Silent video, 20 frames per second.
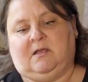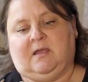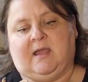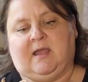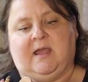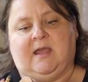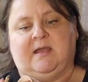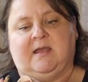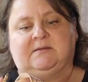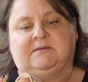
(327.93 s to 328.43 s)

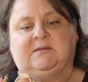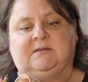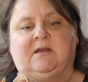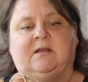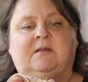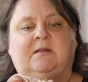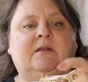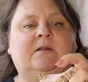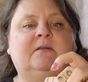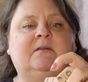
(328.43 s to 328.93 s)
has a
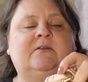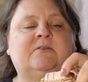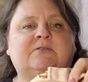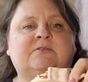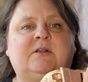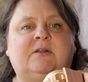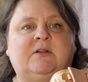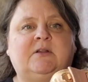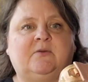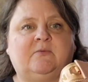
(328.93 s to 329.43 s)
little, there's a
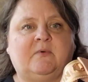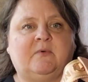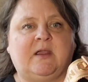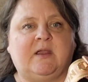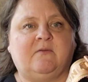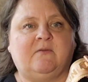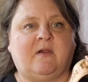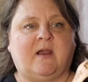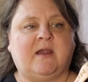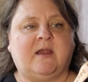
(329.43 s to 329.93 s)
little
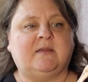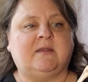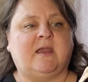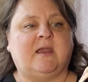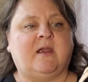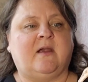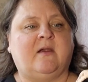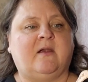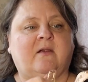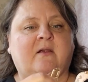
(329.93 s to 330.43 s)
ring right
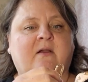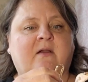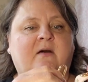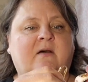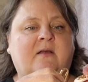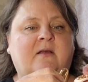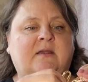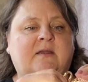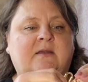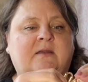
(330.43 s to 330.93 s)
there
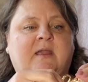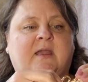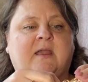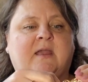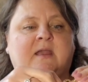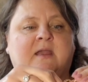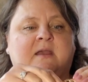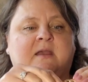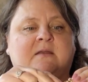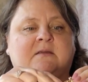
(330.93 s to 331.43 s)
on it,
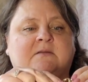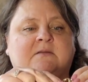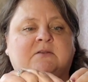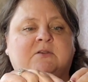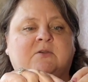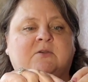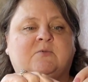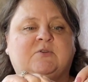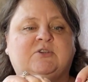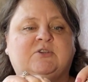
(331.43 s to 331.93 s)
and
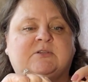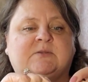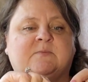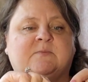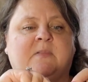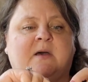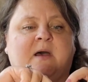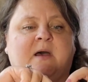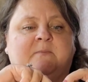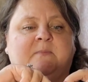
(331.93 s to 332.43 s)
you would just
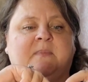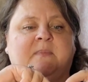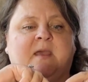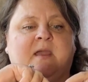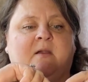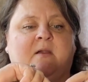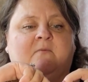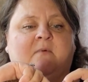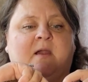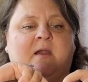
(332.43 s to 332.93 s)
pop
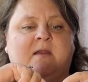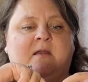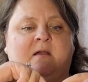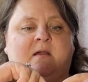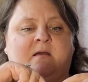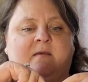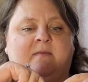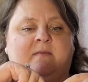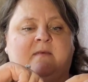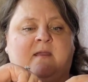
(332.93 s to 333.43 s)
that right
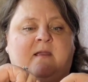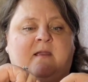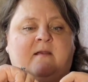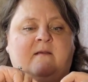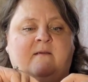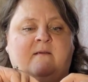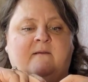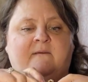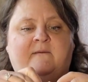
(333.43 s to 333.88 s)
on there.